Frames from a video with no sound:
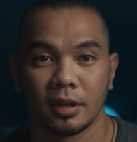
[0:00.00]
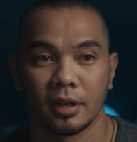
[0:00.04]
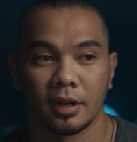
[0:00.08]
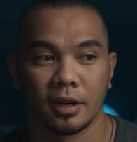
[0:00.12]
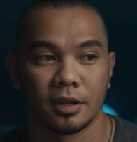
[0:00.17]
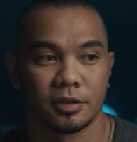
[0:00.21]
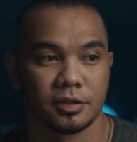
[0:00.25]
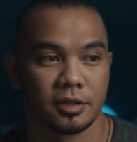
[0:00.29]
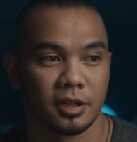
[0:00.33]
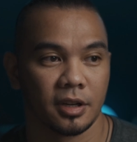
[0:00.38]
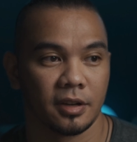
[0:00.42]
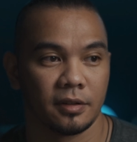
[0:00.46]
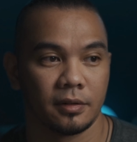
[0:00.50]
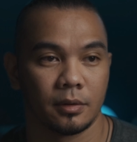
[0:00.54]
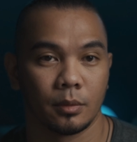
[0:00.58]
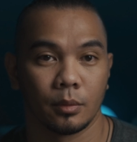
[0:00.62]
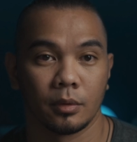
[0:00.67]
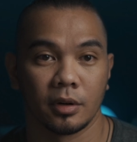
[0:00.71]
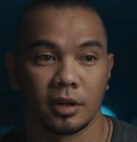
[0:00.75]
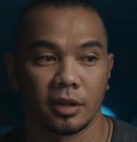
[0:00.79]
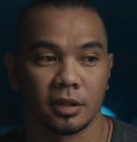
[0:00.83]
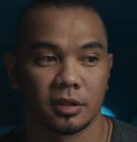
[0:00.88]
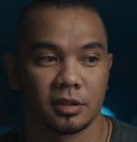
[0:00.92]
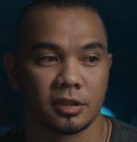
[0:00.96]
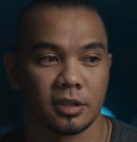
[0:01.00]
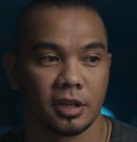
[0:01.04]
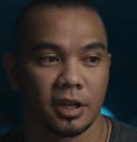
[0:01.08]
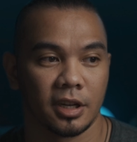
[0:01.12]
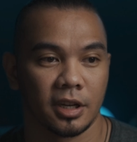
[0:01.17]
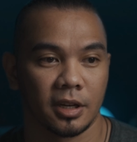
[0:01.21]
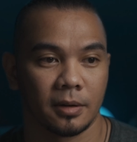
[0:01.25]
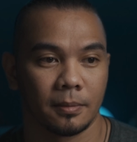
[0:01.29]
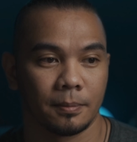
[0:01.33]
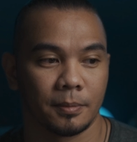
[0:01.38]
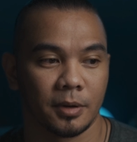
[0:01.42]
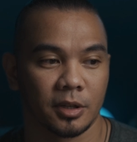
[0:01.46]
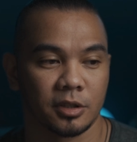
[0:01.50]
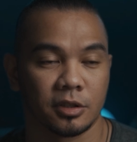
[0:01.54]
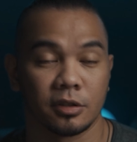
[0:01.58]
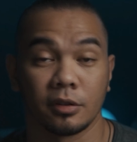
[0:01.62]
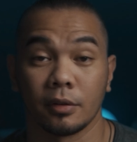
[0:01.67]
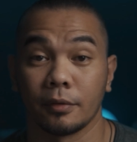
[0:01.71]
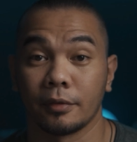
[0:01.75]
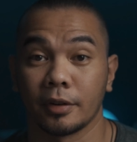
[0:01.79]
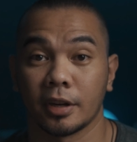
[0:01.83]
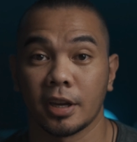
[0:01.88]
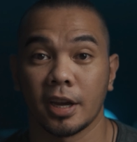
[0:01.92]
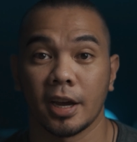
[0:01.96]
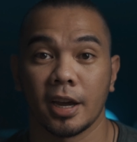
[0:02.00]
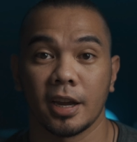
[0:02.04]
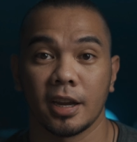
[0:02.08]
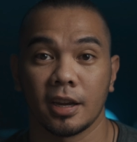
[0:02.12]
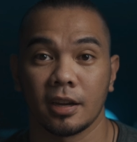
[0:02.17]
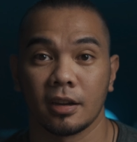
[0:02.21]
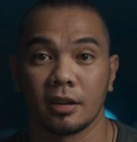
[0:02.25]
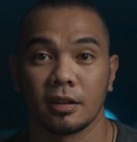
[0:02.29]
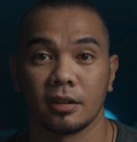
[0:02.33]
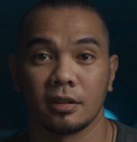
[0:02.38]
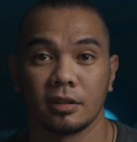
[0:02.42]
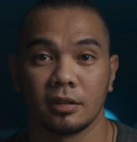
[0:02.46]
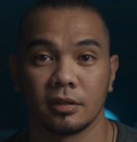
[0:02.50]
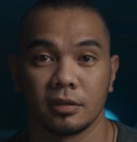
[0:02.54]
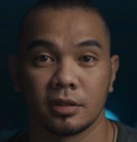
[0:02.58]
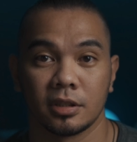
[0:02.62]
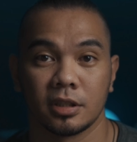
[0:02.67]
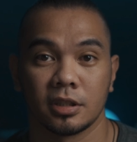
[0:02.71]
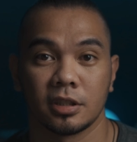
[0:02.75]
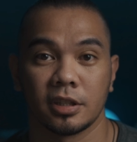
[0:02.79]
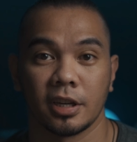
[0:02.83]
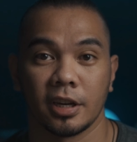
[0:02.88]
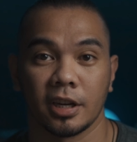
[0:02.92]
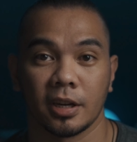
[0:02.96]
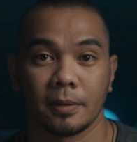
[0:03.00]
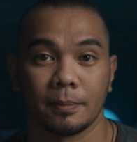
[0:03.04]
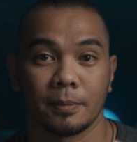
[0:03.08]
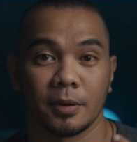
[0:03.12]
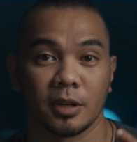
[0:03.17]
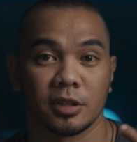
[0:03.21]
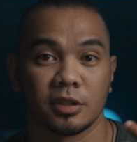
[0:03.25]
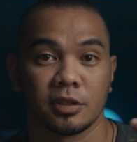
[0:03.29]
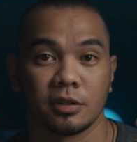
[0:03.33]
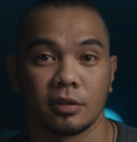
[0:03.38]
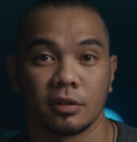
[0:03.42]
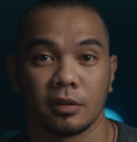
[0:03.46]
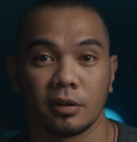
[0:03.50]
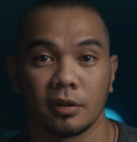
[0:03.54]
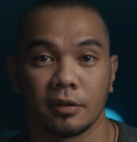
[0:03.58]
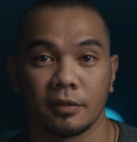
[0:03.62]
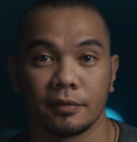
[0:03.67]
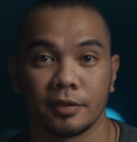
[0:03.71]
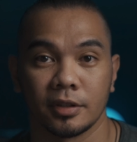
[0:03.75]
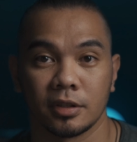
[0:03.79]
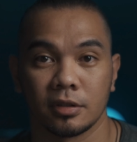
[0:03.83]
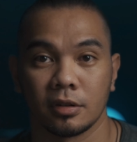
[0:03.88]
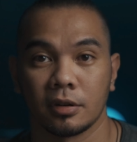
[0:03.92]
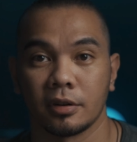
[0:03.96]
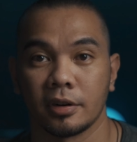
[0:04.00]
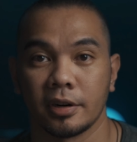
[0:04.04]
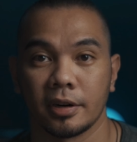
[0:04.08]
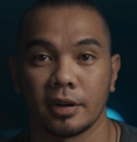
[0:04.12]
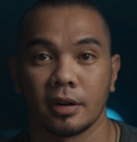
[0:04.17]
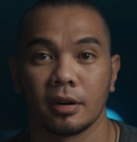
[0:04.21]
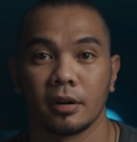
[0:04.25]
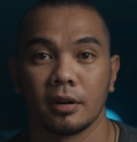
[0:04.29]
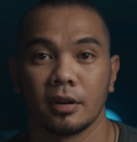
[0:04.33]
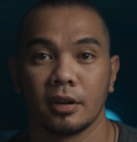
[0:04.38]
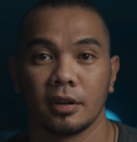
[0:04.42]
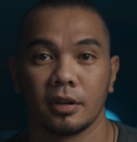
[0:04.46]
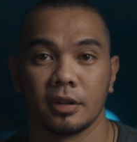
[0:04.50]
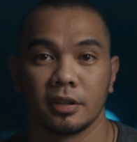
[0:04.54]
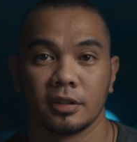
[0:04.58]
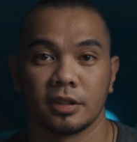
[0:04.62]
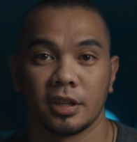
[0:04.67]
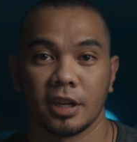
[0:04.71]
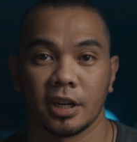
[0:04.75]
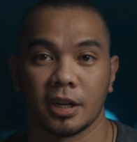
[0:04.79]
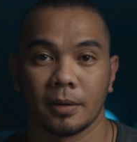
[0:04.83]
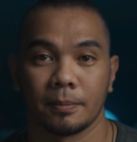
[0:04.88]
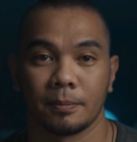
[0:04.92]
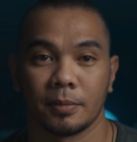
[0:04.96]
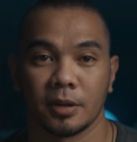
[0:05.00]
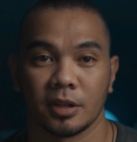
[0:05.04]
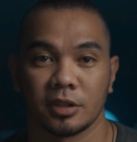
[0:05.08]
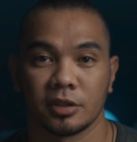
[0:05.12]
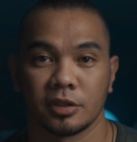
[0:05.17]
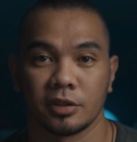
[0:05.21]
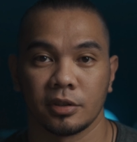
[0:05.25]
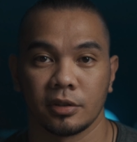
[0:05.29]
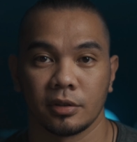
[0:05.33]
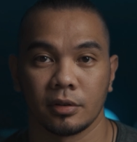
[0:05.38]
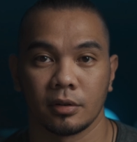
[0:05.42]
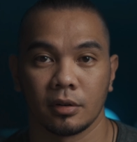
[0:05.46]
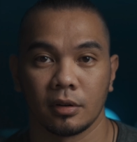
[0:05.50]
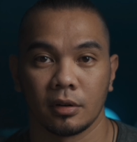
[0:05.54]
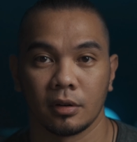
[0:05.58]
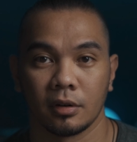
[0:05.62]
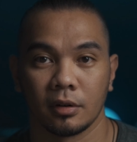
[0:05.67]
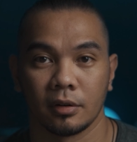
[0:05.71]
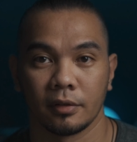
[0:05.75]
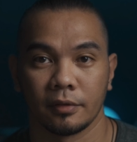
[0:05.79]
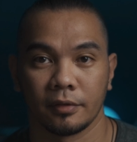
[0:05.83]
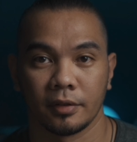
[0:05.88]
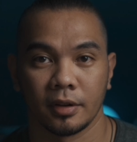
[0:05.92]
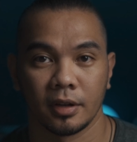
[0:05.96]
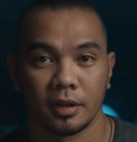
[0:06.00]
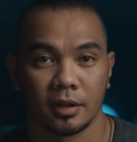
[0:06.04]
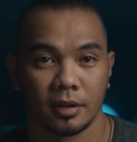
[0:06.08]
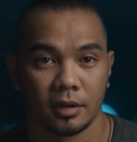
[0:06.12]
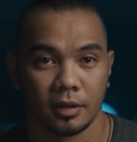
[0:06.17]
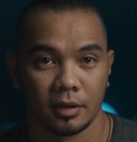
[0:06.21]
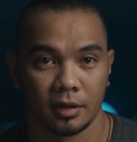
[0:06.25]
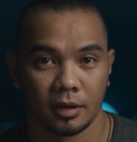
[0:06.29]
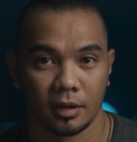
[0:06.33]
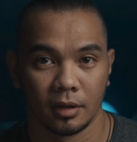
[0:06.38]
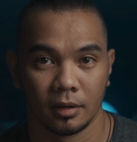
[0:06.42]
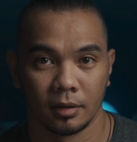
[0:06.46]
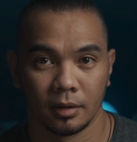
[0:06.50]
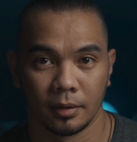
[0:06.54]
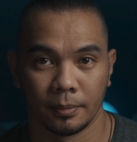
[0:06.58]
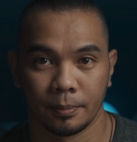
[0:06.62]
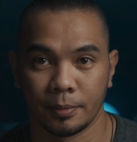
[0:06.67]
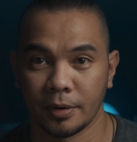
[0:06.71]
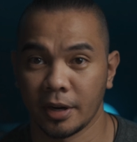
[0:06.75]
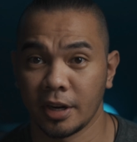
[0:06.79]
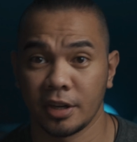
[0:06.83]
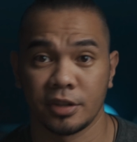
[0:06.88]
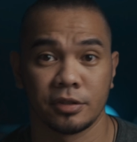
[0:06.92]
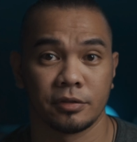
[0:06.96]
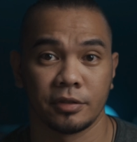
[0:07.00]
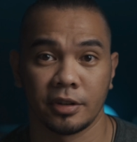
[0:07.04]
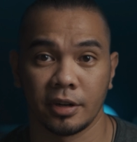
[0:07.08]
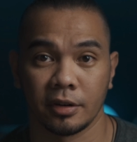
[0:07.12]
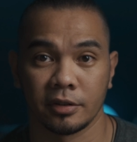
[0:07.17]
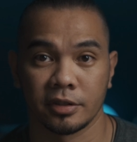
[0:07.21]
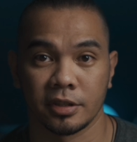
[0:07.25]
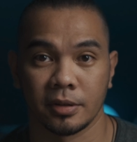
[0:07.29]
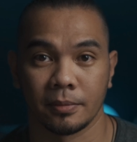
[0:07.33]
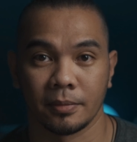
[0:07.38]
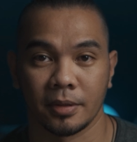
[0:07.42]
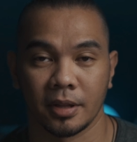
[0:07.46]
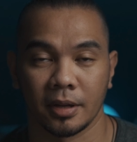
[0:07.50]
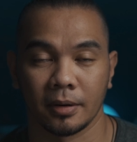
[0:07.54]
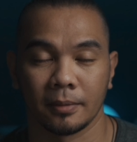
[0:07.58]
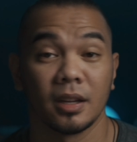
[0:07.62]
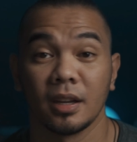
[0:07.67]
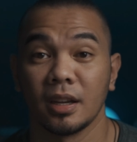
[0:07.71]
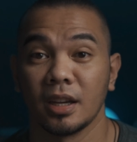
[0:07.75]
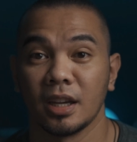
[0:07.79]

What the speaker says: Let's say you want to take a picture of a cake, take a picture of a tart, take a picture of a pastry or something.